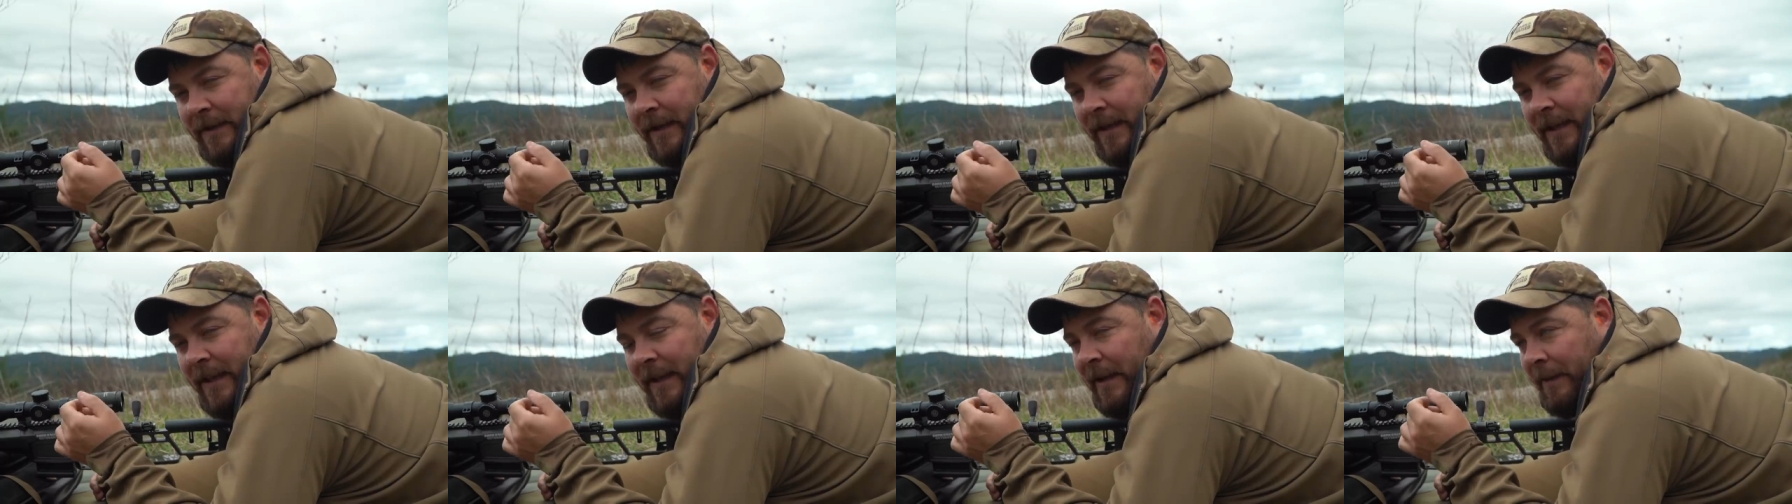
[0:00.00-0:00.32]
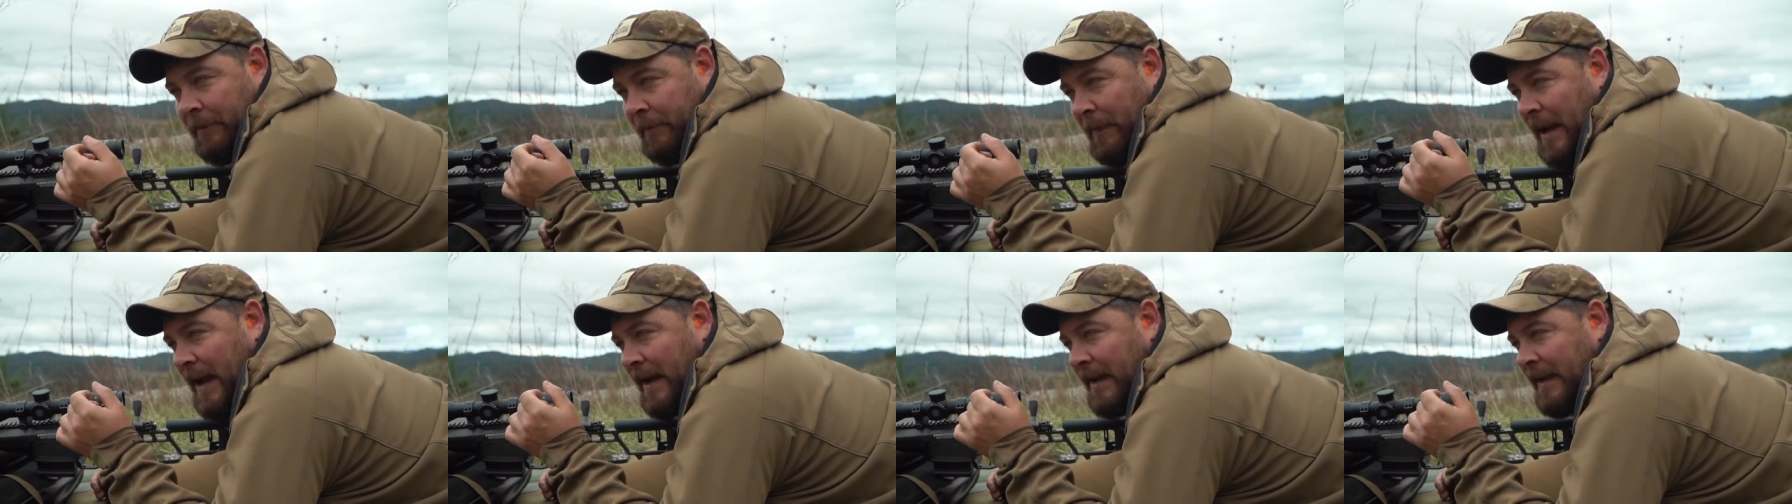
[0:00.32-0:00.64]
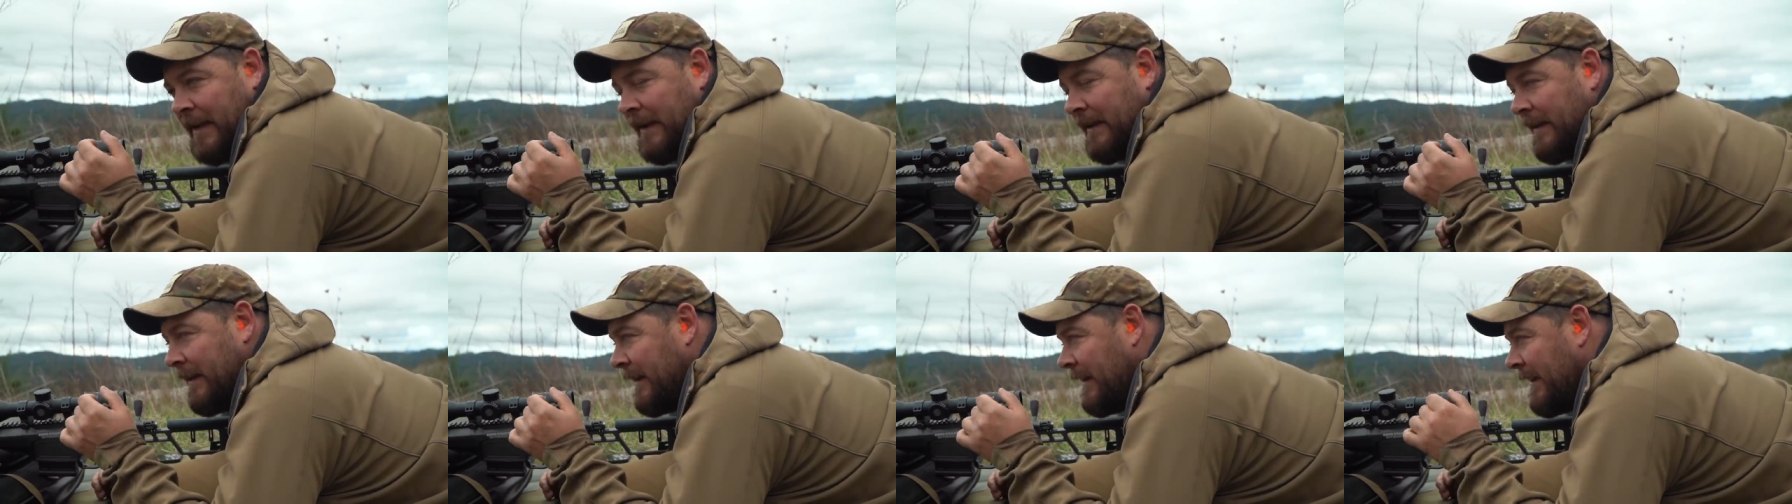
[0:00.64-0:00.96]
to get it
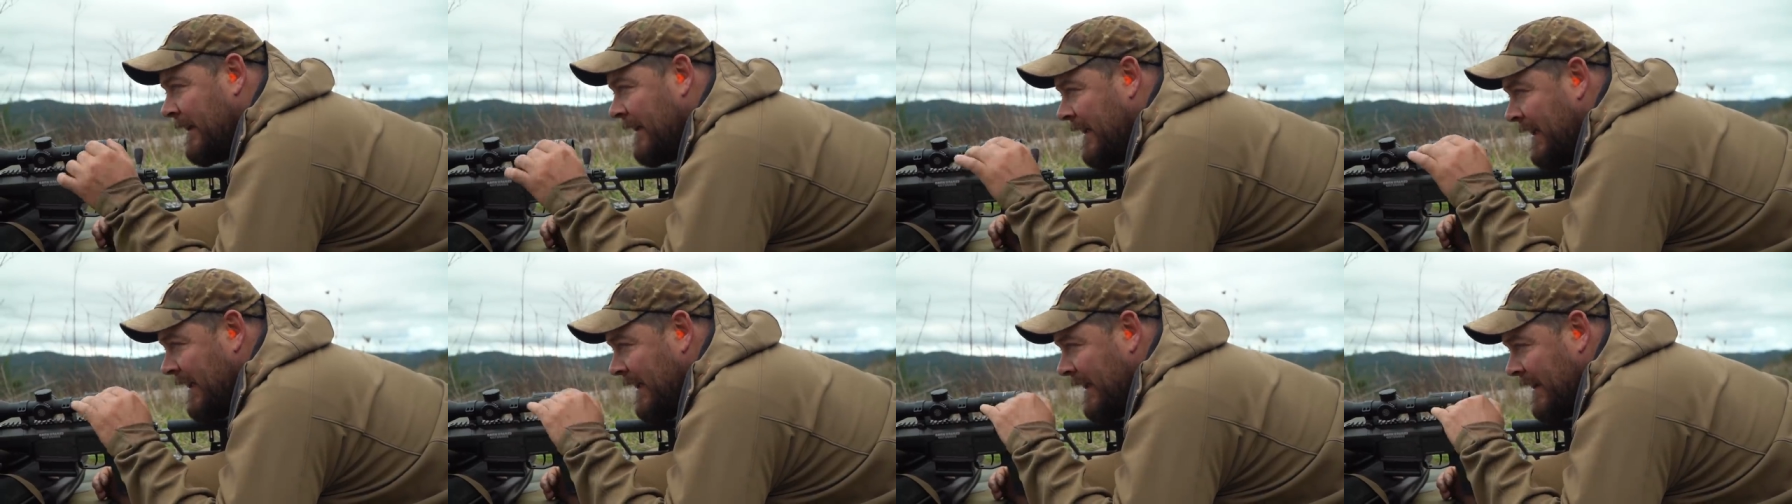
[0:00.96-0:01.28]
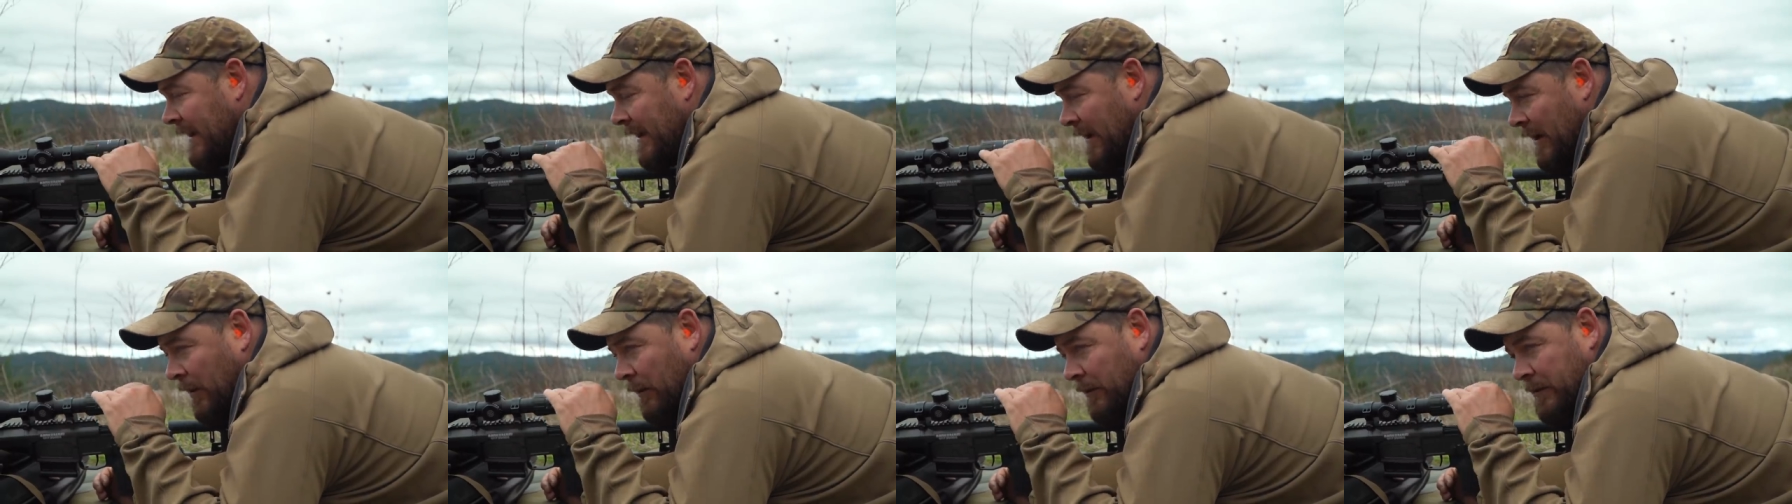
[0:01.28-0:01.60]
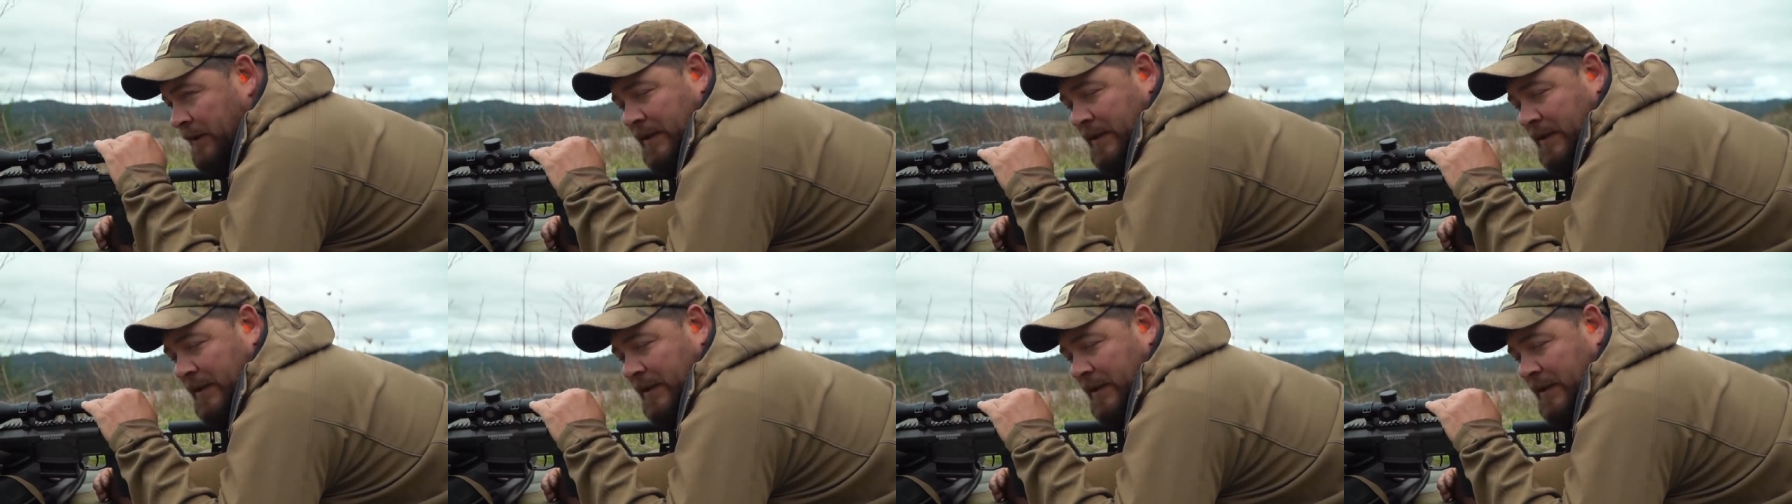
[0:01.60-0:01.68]
back into, you know,